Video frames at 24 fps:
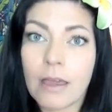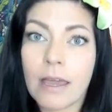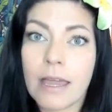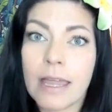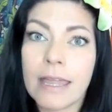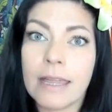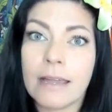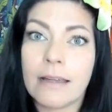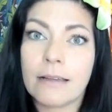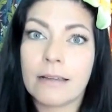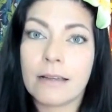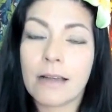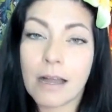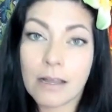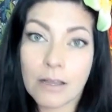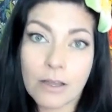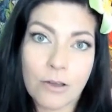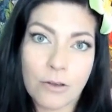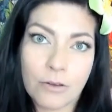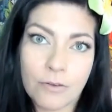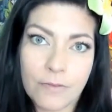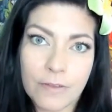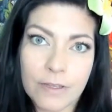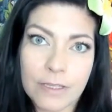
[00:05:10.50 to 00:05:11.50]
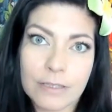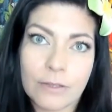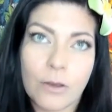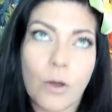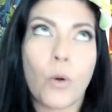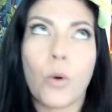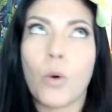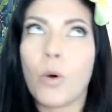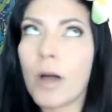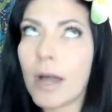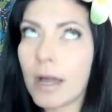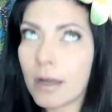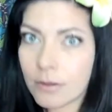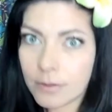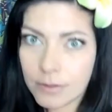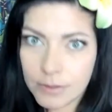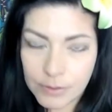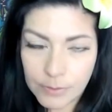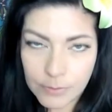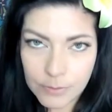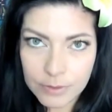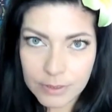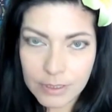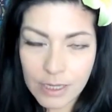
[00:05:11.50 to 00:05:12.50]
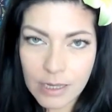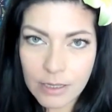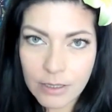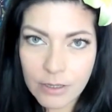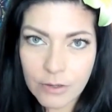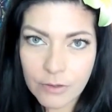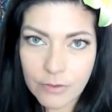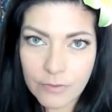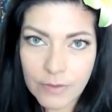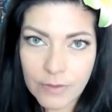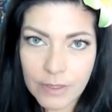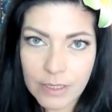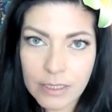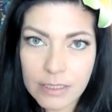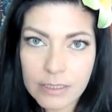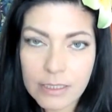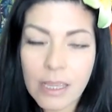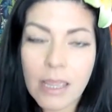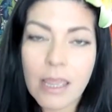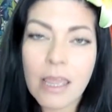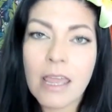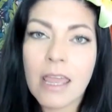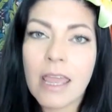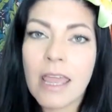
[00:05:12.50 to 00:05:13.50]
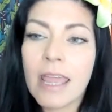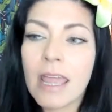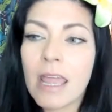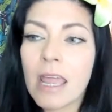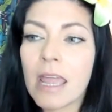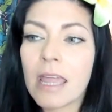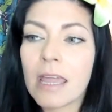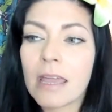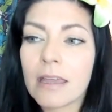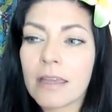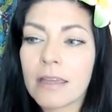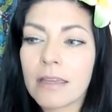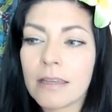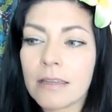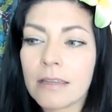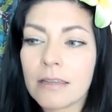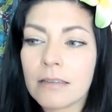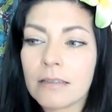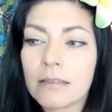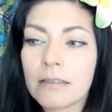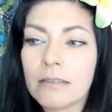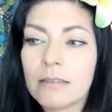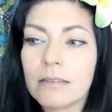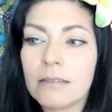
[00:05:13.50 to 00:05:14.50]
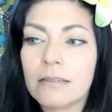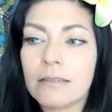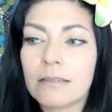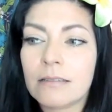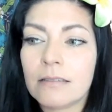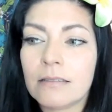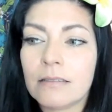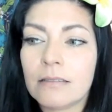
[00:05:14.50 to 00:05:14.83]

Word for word: I got COVID. The whole household got COVID, and